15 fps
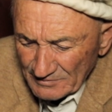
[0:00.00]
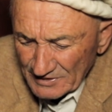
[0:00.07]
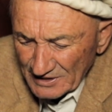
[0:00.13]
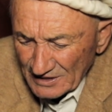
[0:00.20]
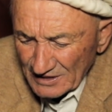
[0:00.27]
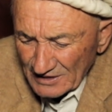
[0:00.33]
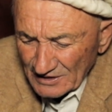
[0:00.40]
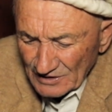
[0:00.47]

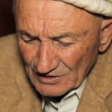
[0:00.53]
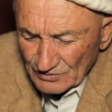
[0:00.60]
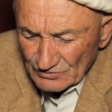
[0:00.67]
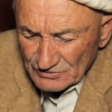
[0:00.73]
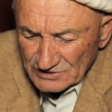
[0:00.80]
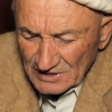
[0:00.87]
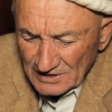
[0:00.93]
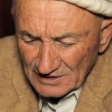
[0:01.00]
birds
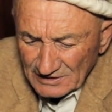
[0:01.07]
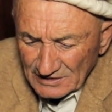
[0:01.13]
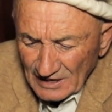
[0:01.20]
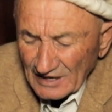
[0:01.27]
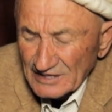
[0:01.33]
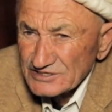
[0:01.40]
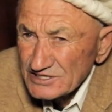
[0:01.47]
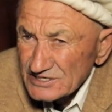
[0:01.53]
that can be
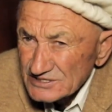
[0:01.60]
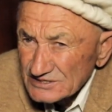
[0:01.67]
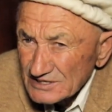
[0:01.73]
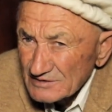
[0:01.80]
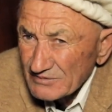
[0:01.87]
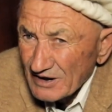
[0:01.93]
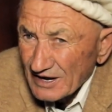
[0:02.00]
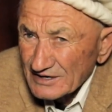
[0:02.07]
found
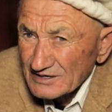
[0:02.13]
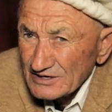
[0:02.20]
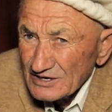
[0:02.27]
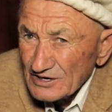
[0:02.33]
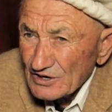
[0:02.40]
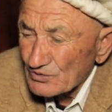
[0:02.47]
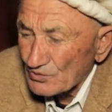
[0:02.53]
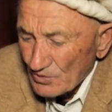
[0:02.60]
only high
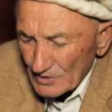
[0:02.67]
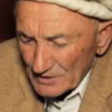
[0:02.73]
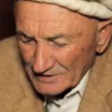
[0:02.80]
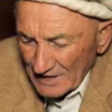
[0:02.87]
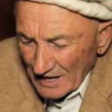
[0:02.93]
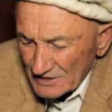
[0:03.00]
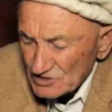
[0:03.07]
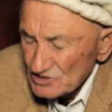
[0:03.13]
in the
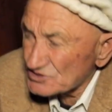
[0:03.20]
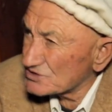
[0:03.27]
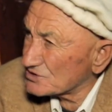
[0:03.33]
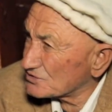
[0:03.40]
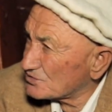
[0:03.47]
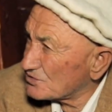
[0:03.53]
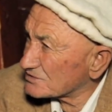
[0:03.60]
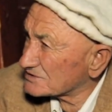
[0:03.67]
mountains in
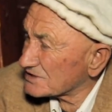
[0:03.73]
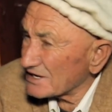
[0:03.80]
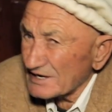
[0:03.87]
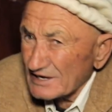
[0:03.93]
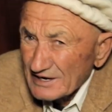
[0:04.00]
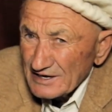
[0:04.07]
very dangerous